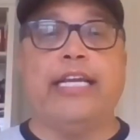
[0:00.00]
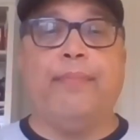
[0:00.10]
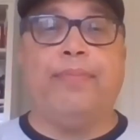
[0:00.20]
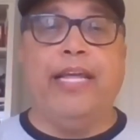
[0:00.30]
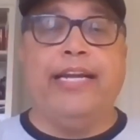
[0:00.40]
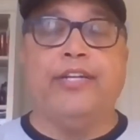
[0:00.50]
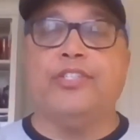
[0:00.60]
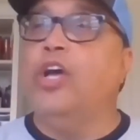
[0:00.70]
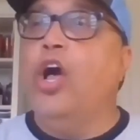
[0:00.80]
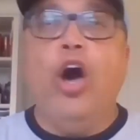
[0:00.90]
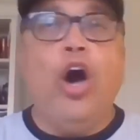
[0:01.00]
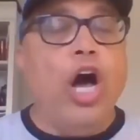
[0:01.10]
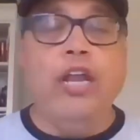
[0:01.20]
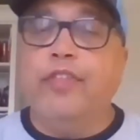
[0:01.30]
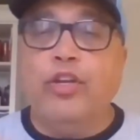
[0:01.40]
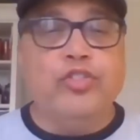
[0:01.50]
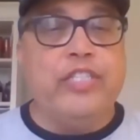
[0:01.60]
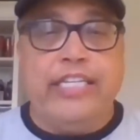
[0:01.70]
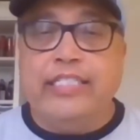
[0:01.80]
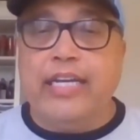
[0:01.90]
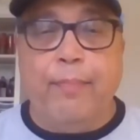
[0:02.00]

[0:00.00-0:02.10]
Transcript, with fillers: to get players all of those things